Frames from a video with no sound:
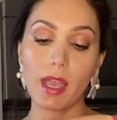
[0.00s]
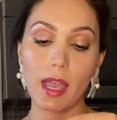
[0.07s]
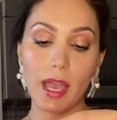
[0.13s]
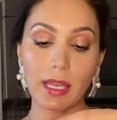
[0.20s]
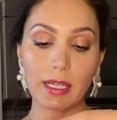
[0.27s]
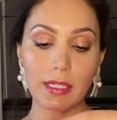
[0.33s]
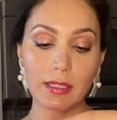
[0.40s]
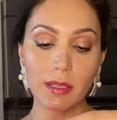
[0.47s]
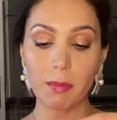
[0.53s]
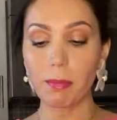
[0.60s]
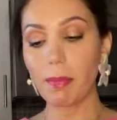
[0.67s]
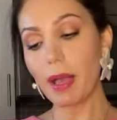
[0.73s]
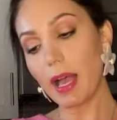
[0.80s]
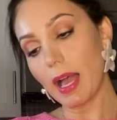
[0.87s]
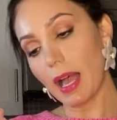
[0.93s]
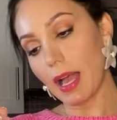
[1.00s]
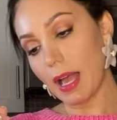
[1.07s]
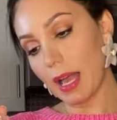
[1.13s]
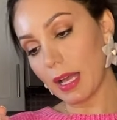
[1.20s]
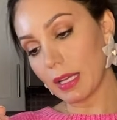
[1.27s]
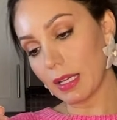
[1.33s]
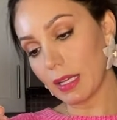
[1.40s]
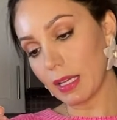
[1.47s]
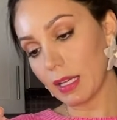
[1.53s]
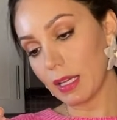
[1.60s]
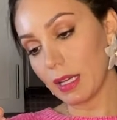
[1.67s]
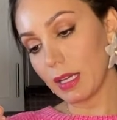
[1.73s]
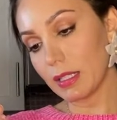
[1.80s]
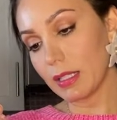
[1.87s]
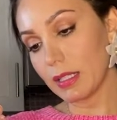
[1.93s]
And in the back,
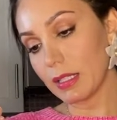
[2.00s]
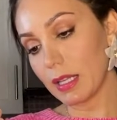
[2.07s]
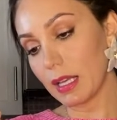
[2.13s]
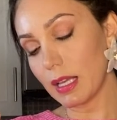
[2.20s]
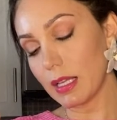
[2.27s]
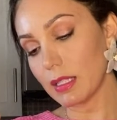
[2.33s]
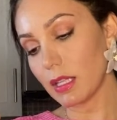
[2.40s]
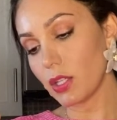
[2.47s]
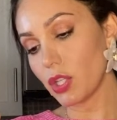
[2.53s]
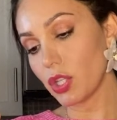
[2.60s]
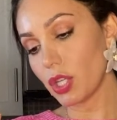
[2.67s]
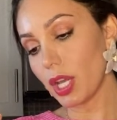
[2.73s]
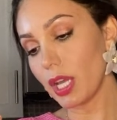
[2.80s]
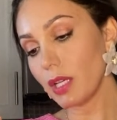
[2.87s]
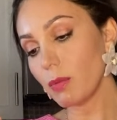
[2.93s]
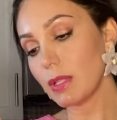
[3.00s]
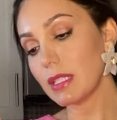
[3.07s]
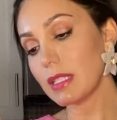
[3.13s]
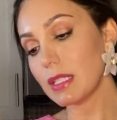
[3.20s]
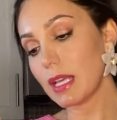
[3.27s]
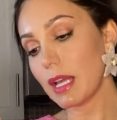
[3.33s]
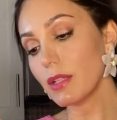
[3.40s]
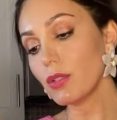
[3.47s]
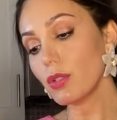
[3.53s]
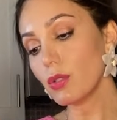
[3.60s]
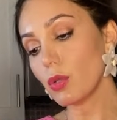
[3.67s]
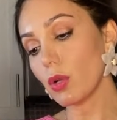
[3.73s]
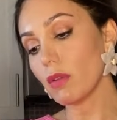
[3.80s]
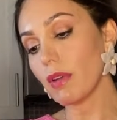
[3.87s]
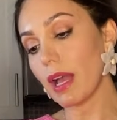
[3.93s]
it says shake with 10 to
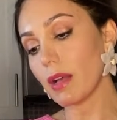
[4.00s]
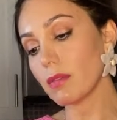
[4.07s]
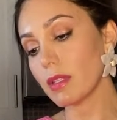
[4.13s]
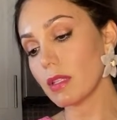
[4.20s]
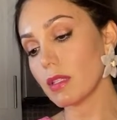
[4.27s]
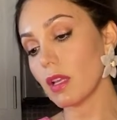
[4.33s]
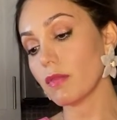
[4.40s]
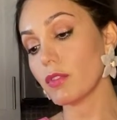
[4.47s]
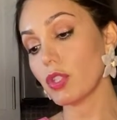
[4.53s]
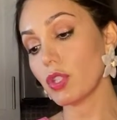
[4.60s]
12 ounces of